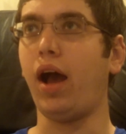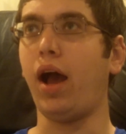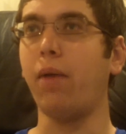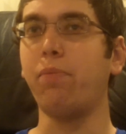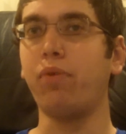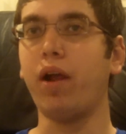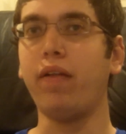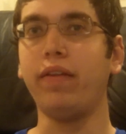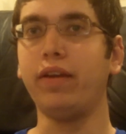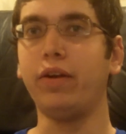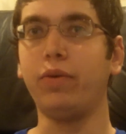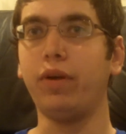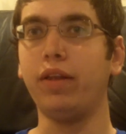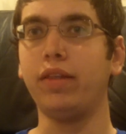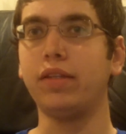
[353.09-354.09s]
I'm probably going
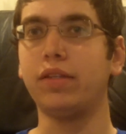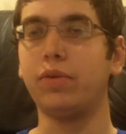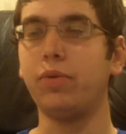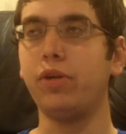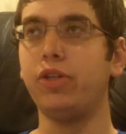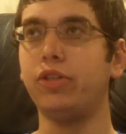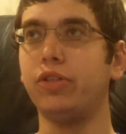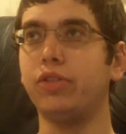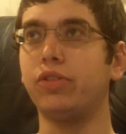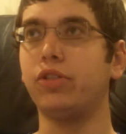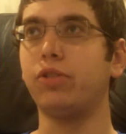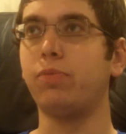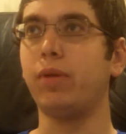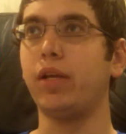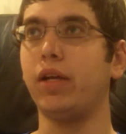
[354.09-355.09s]
to run this at regionals
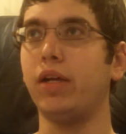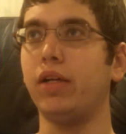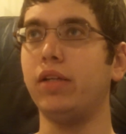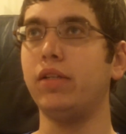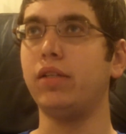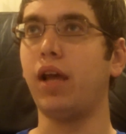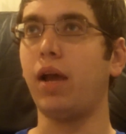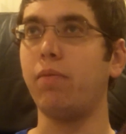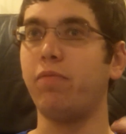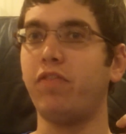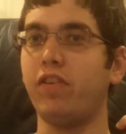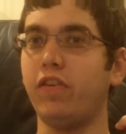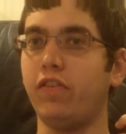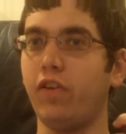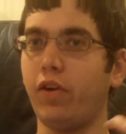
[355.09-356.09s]
just because I
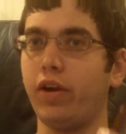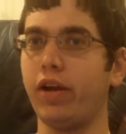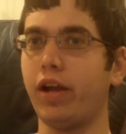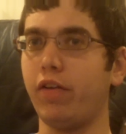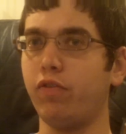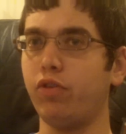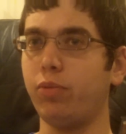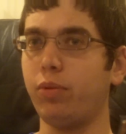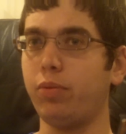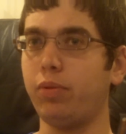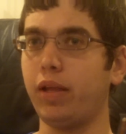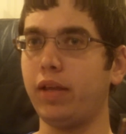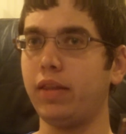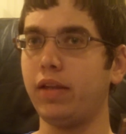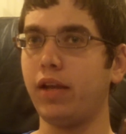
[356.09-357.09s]
feel very comfortable
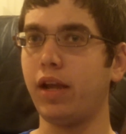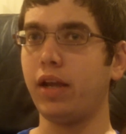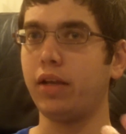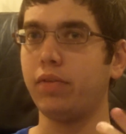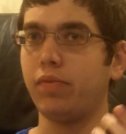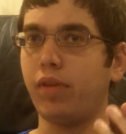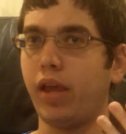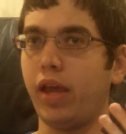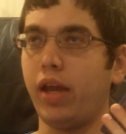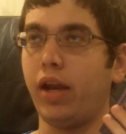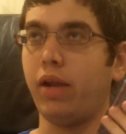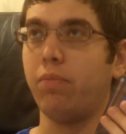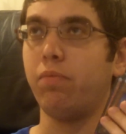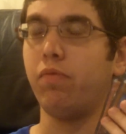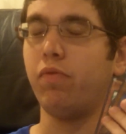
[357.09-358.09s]
playing the deck, and
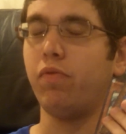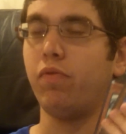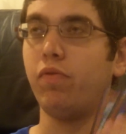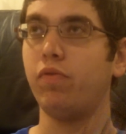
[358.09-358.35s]
I'm